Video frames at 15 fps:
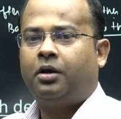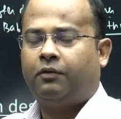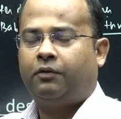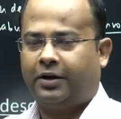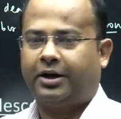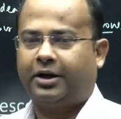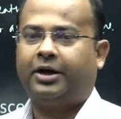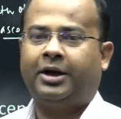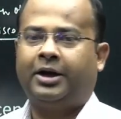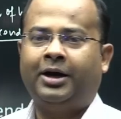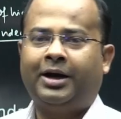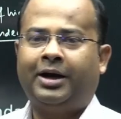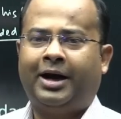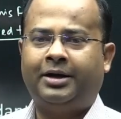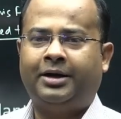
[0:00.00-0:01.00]

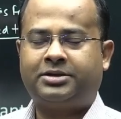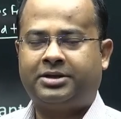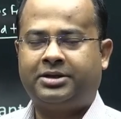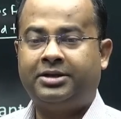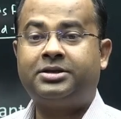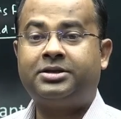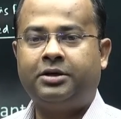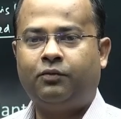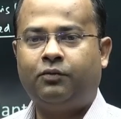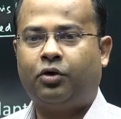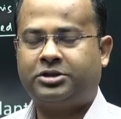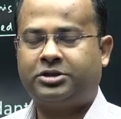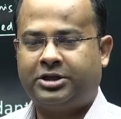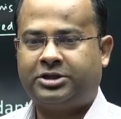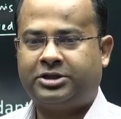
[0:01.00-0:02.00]
Fargana, and since he
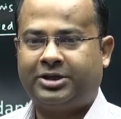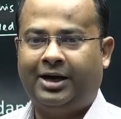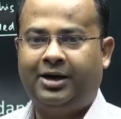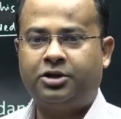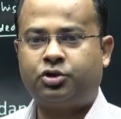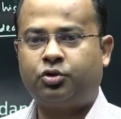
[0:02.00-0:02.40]
was a child,